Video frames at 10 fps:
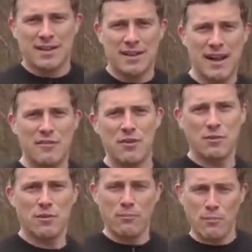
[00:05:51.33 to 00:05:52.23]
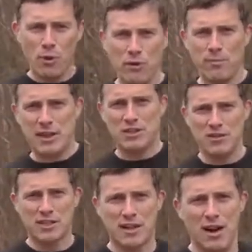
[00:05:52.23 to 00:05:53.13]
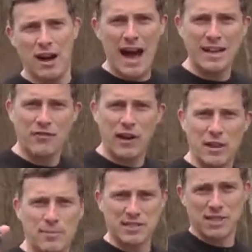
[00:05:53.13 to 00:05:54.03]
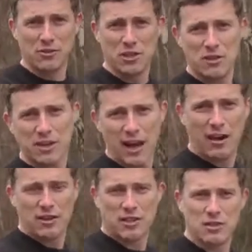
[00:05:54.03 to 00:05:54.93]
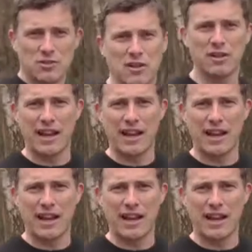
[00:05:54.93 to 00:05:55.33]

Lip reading: Now, if you want more information on this car and to find out the best deal you can get on a Tucson,